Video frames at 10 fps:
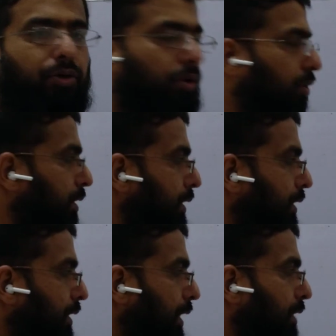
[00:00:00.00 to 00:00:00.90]
or
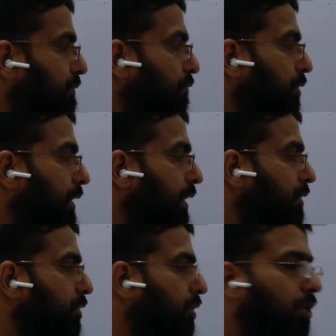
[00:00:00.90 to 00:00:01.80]
its
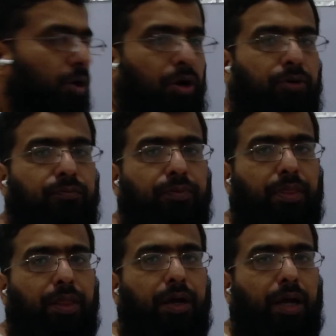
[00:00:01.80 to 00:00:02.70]
voltage
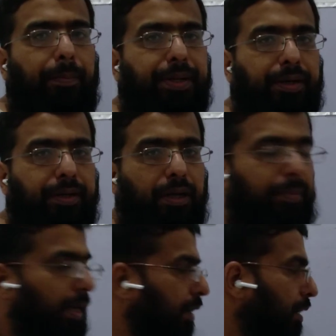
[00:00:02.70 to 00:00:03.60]
of the emitter
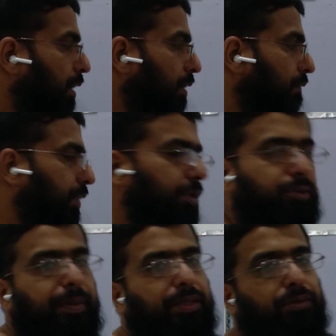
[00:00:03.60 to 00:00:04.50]
terminal with
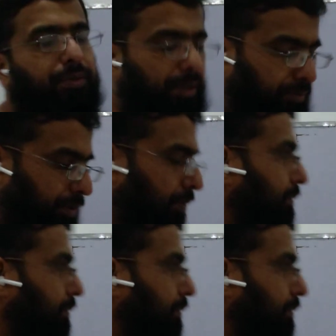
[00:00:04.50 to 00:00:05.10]
respect to ground.